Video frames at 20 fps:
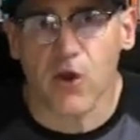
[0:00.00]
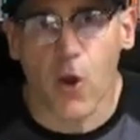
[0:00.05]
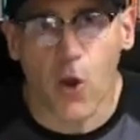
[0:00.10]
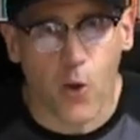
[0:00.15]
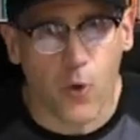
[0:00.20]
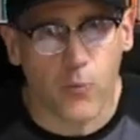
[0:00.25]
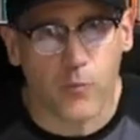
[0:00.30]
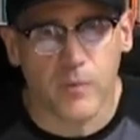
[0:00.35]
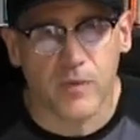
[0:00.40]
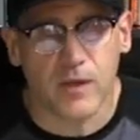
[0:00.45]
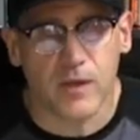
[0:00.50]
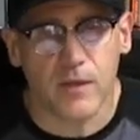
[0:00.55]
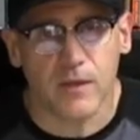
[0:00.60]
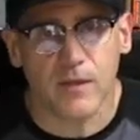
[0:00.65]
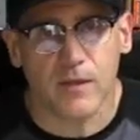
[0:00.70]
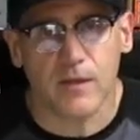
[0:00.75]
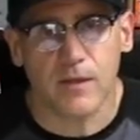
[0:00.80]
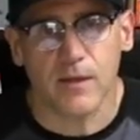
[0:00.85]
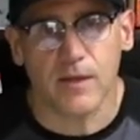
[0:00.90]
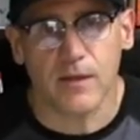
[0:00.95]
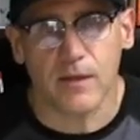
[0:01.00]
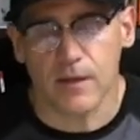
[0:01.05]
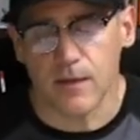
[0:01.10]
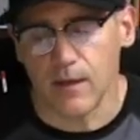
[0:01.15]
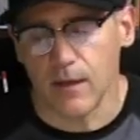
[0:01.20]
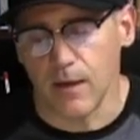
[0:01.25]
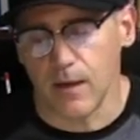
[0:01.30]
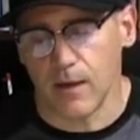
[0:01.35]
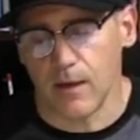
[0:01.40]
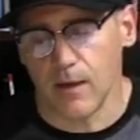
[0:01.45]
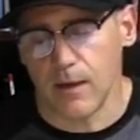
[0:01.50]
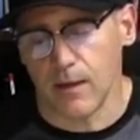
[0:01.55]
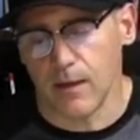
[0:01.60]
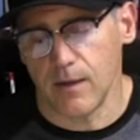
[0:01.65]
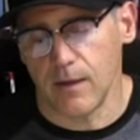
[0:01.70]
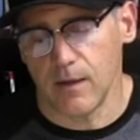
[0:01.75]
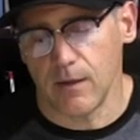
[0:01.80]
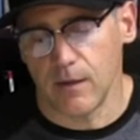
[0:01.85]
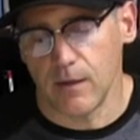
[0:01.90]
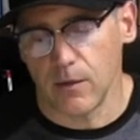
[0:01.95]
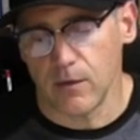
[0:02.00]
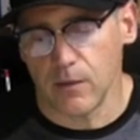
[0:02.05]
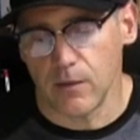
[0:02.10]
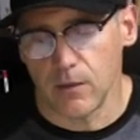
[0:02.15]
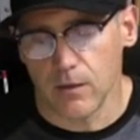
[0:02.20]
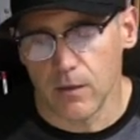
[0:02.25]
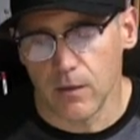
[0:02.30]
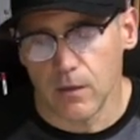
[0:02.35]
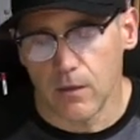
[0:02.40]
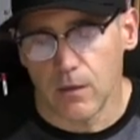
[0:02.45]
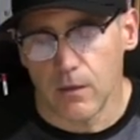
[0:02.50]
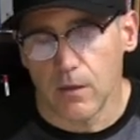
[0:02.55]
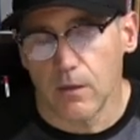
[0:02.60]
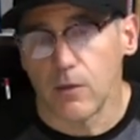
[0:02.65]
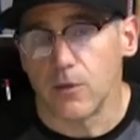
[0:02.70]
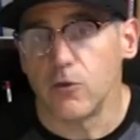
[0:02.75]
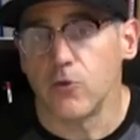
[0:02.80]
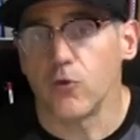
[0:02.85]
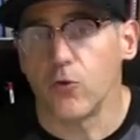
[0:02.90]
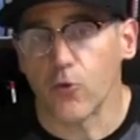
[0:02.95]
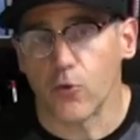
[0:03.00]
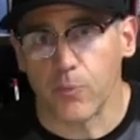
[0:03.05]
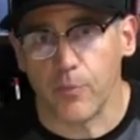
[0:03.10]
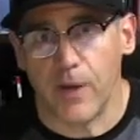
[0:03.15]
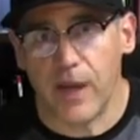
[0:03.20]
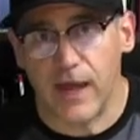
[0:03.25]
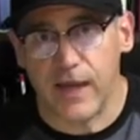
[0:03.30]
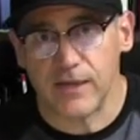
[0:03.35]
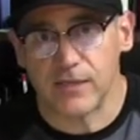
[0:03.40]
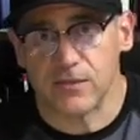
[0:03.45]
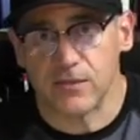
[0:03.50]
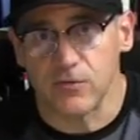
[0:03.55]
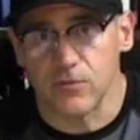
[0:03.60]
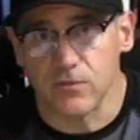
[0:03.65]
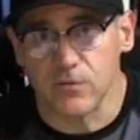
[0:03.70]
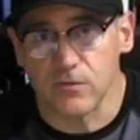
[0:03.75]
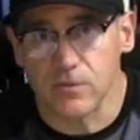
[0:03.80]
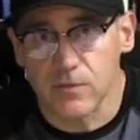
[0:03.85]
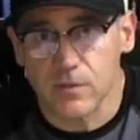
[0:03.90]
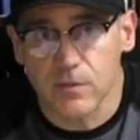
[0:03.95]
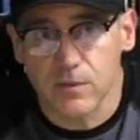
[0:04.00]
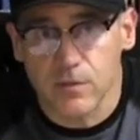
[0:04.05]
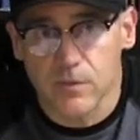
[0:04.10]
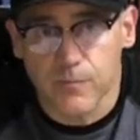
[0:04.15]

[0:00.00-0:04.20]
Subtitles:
hope that your pastors